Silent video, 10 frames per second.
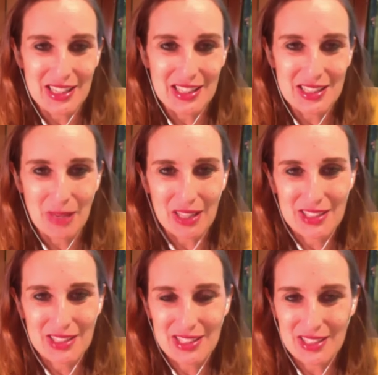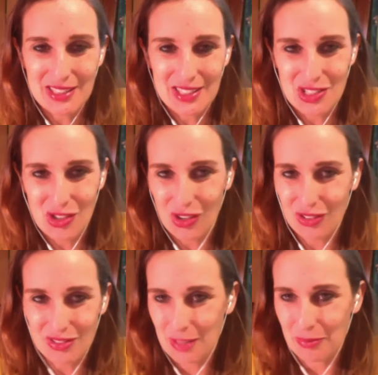as much as this is not
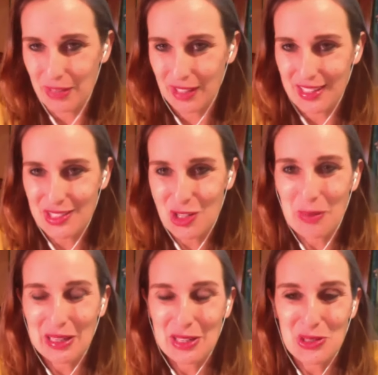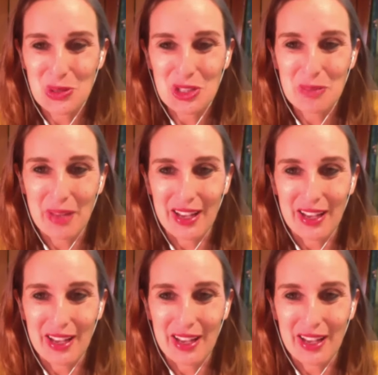something that's commonly talked about,